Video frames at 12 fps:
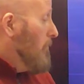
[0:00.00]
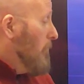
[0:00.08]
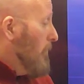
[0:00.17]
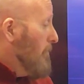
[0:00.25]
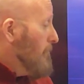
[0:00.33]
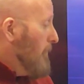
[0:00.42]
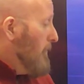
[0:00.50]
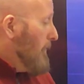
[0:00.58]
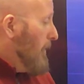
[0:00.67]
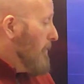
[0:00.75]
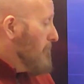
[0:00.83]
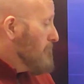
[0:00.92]
Well, if you look
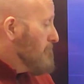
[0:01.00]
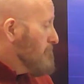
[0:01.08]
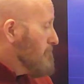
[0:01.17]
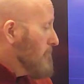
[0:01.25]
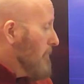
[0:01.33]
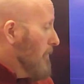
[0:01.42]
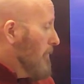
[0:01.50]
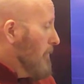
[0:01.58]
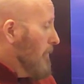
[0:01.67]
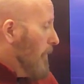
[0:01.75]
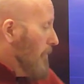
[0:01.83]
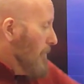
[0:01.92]
at it,
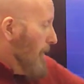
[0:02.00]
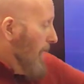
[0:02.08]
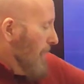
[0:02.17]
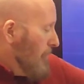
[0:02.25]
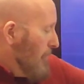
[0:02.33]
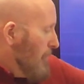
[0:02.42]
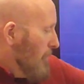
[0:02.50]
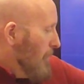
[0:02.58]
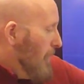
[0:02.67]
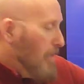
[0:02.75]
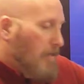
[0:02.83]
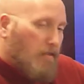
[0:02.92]
are they accurate? Are they
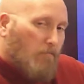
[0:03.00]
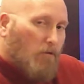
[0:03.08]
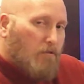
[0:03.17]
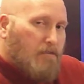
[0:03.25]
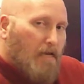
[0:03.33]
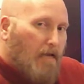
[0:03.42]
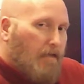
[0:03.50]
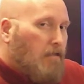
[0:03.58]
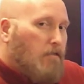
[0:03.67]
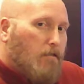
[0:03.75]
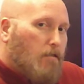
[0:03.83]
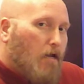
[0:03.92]
hitting the bullseye?
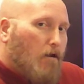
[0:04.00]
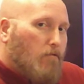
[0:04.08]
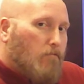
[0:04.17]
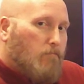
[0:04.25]
No.